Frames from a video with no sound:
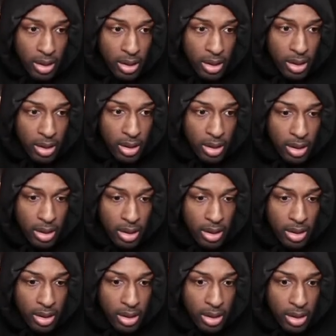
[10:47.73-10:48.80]

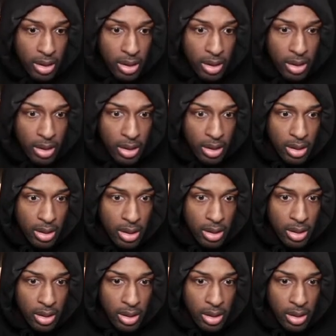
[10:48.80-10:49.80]
(no one is talking)